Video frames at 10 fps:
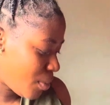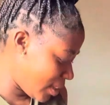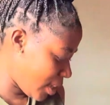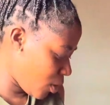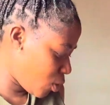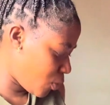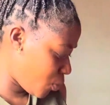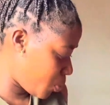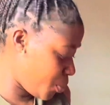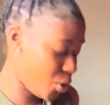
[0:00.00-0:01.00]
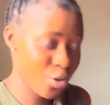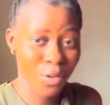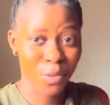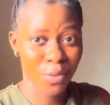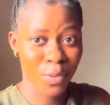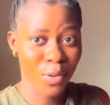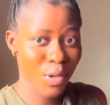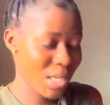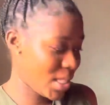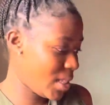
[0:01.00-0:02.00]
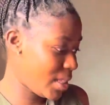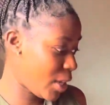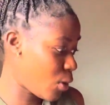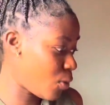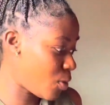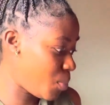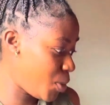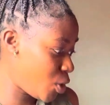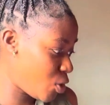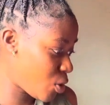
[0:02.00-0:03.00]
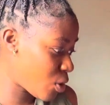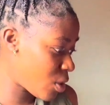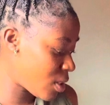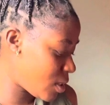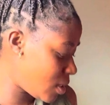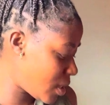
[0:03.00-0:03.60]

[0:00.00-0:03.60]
thank god for pictures though honestly thank god for pictures